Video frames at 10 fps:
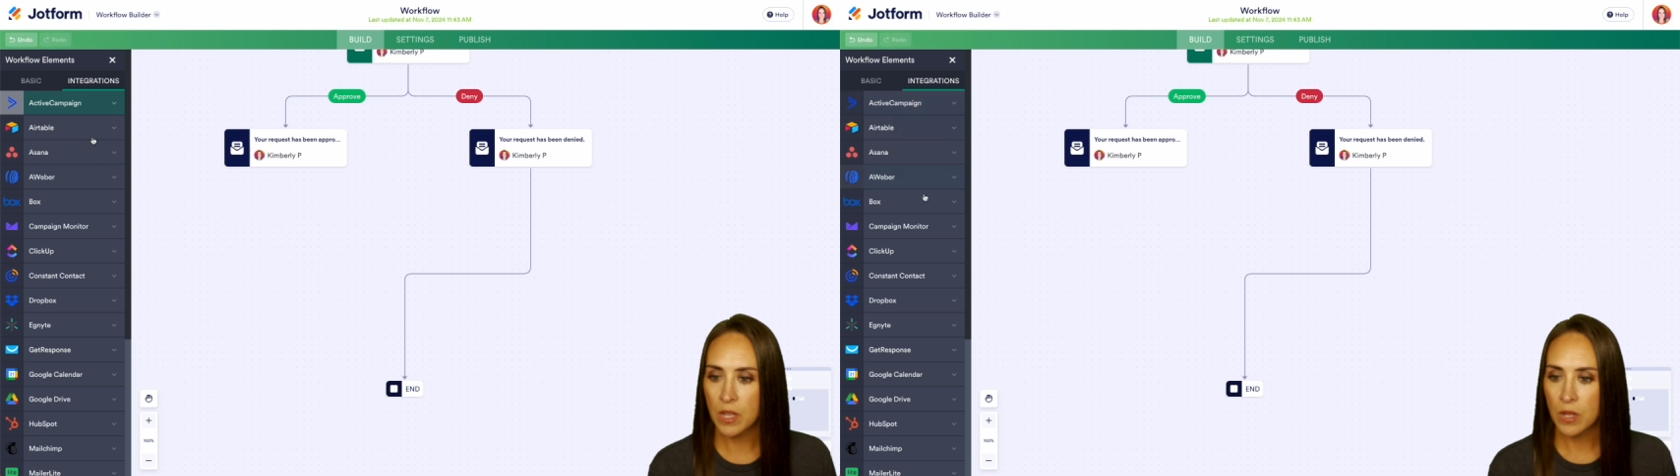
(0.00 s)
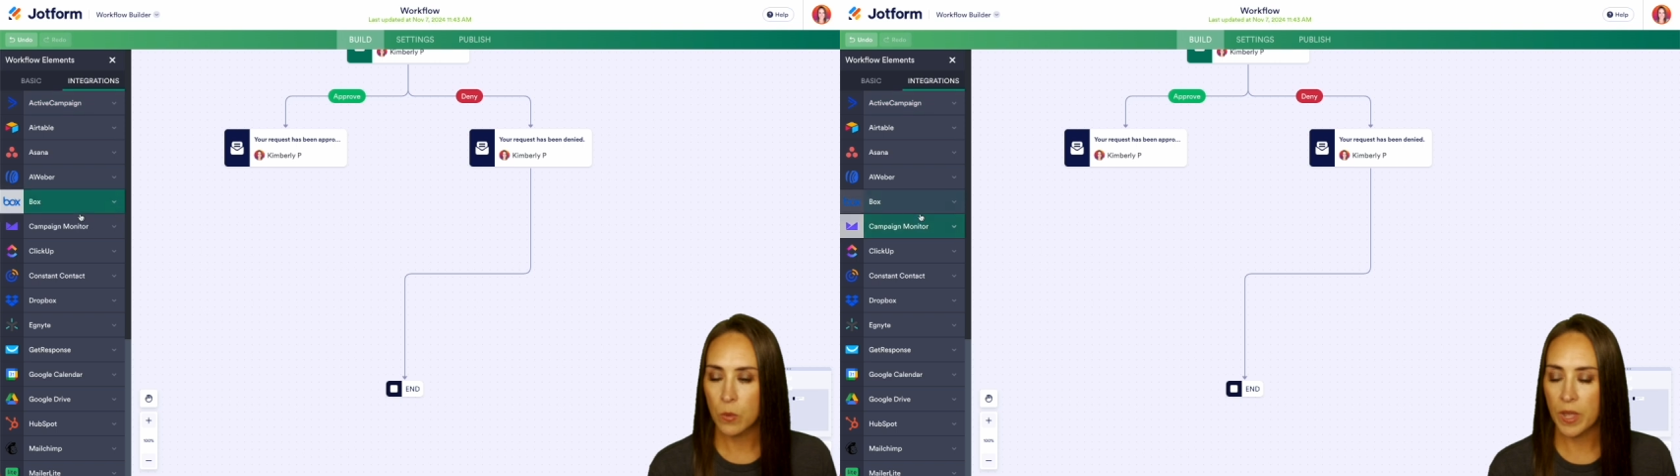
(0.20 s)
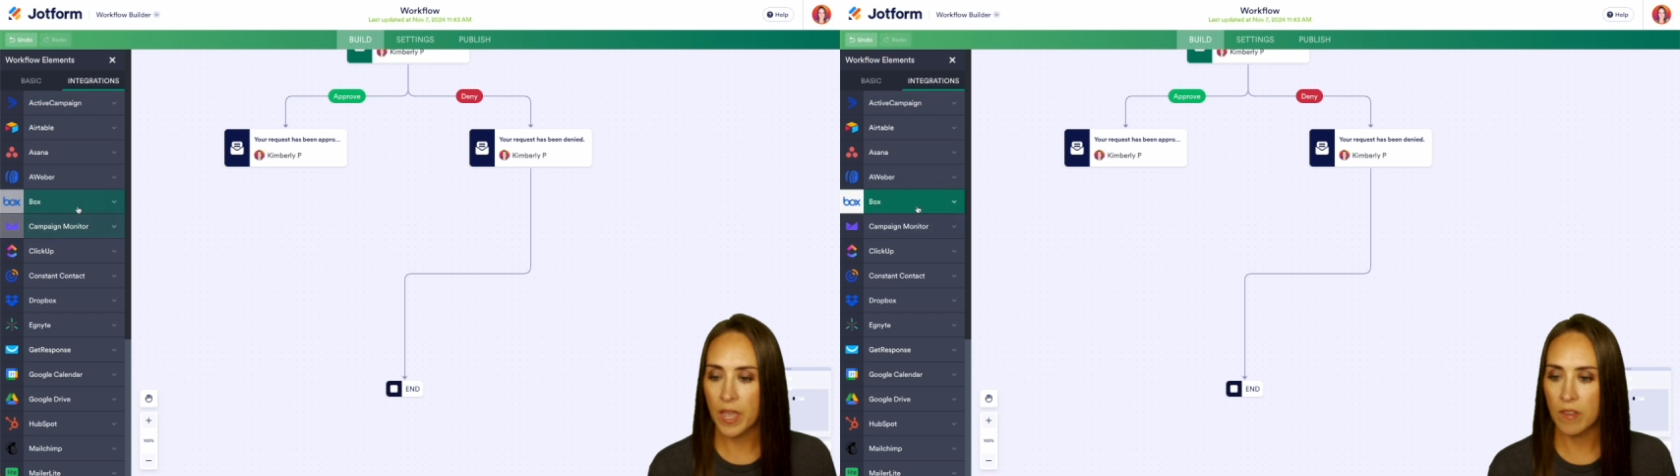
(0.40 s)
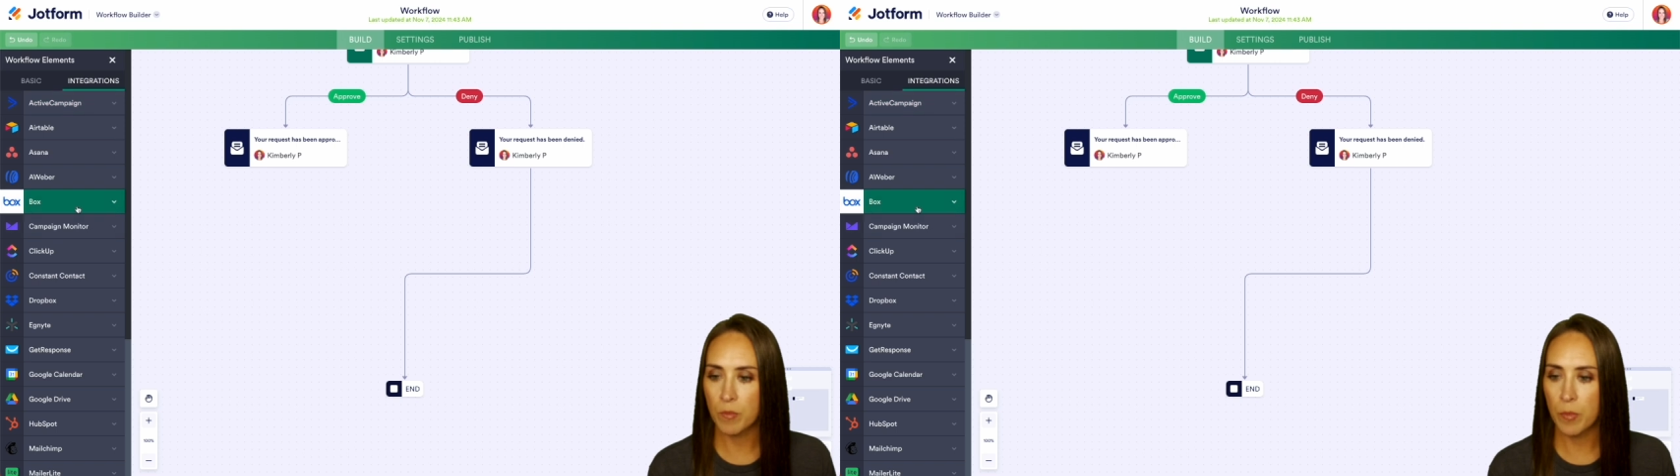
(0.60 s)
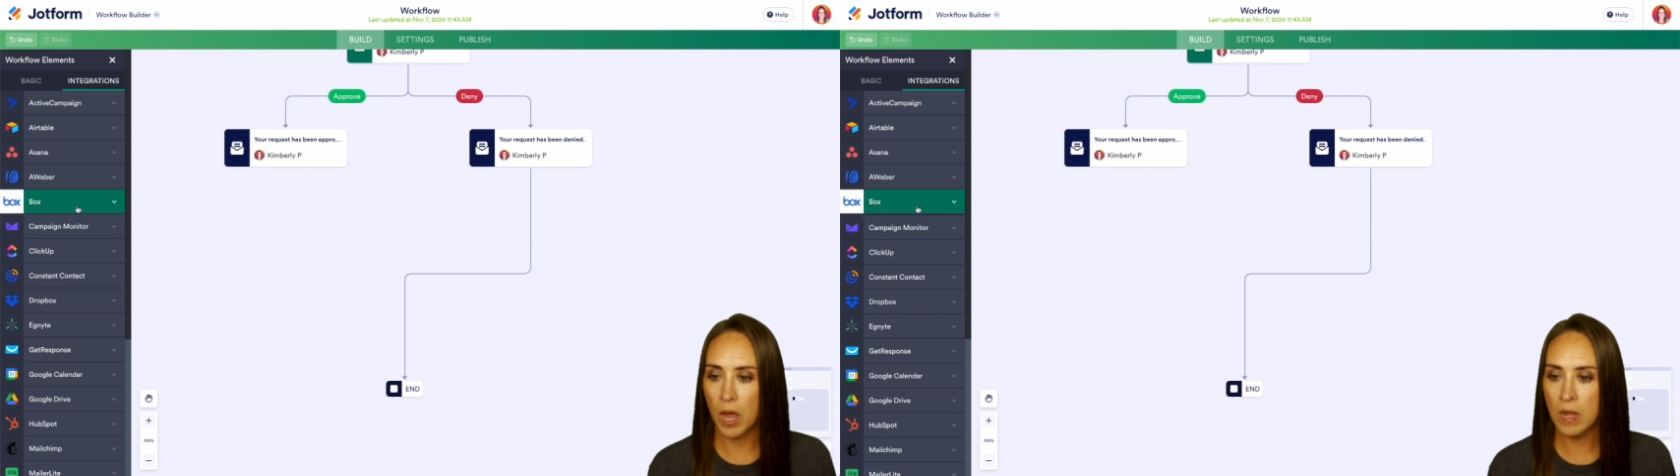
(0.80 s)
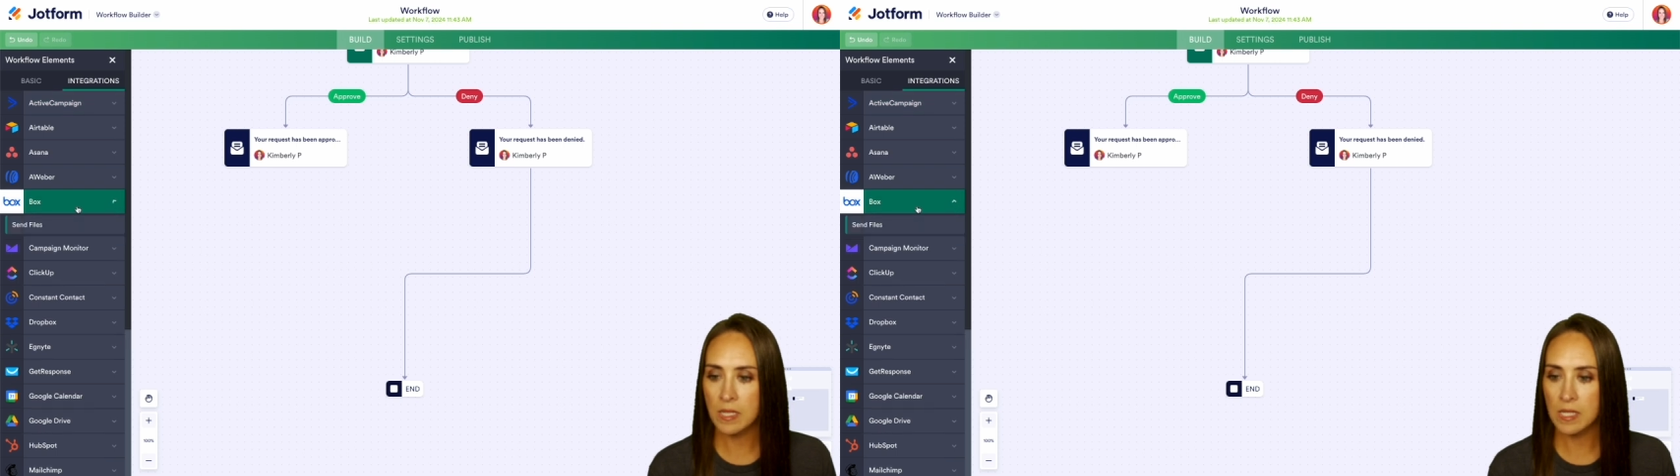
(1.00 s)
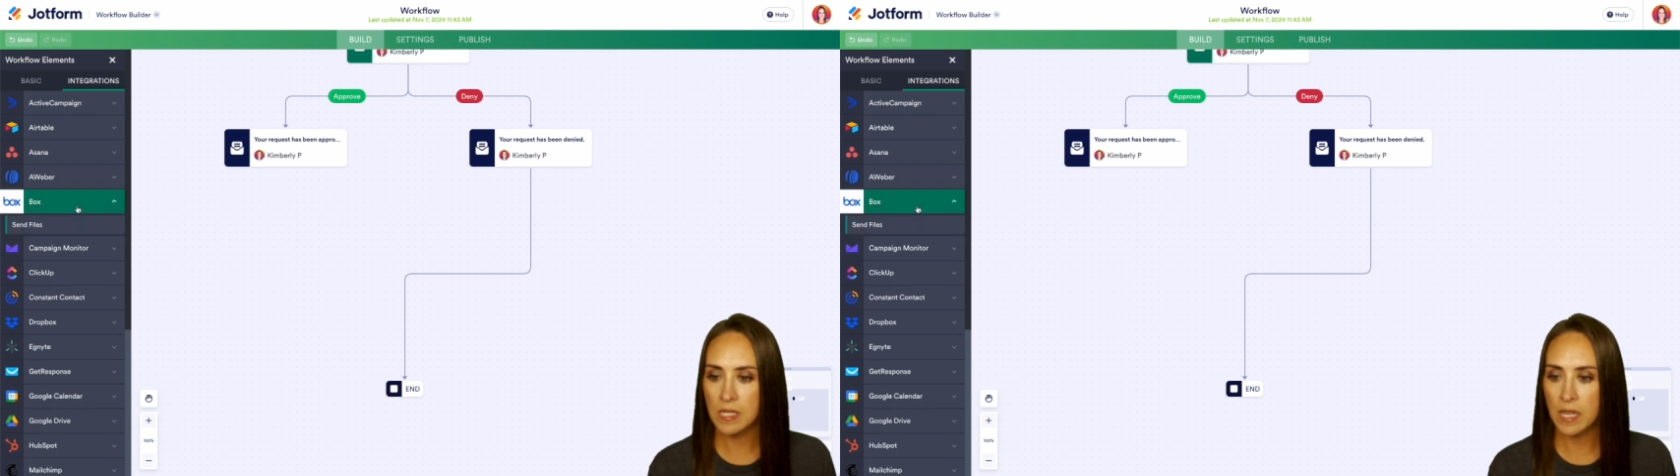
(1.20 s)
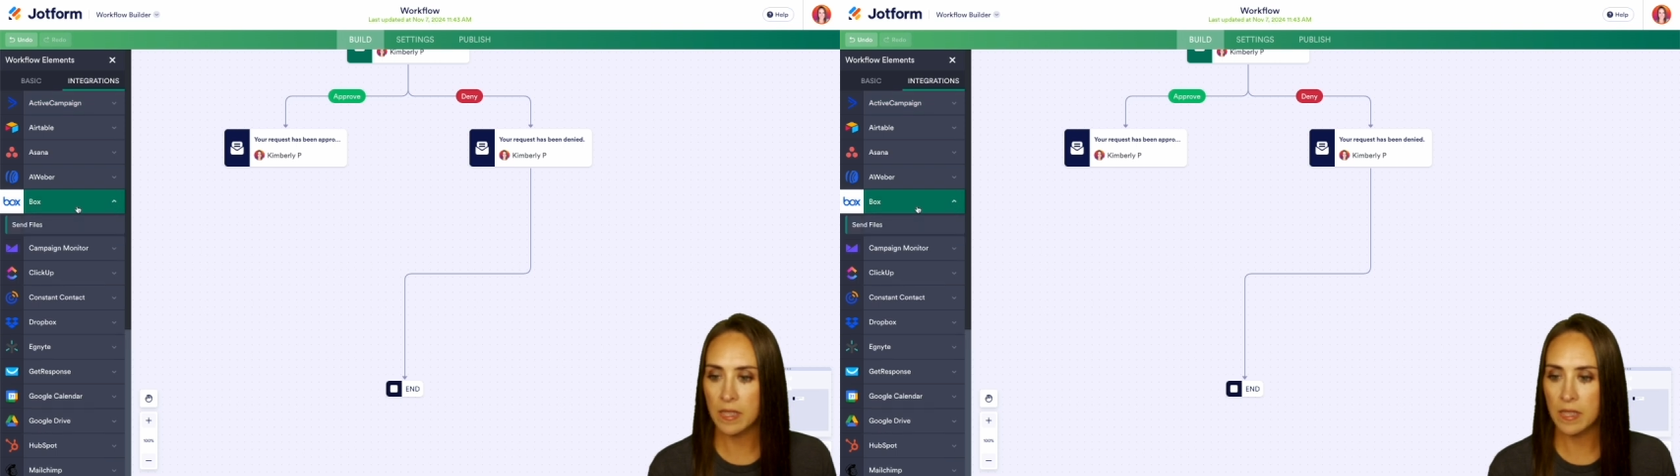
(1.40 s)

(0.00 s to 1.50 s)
we have Box, and